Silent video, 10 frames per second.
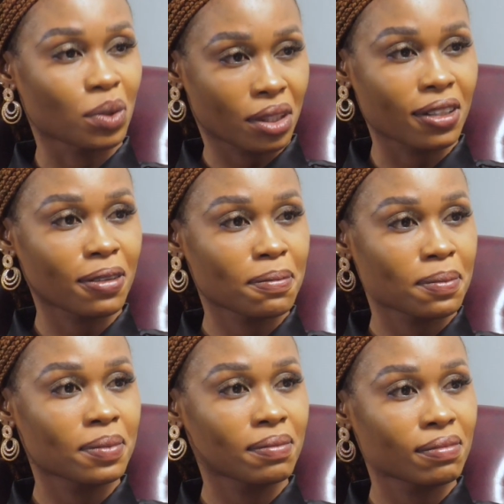Okay
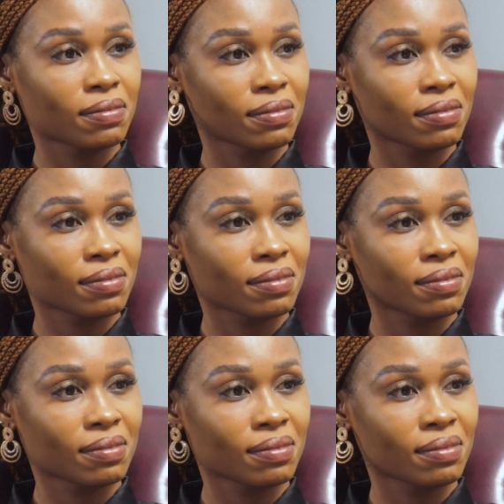of
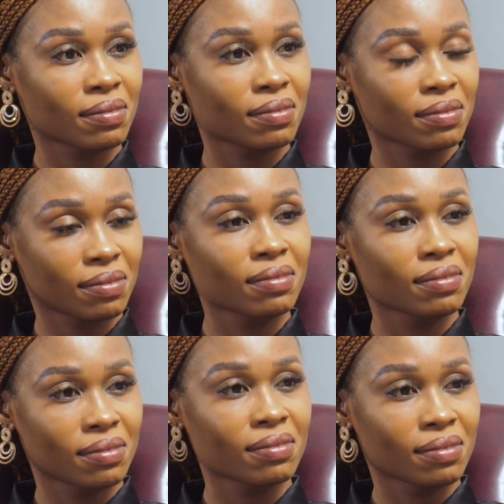good
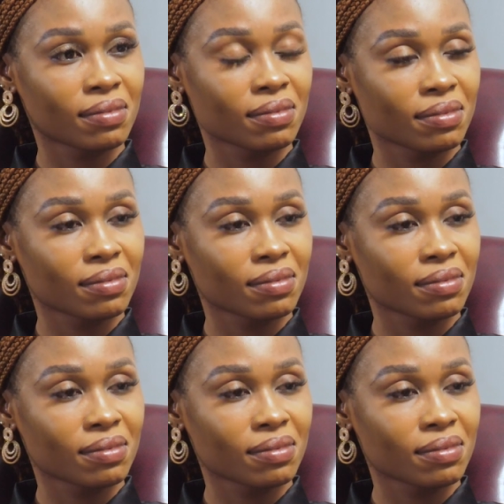from bad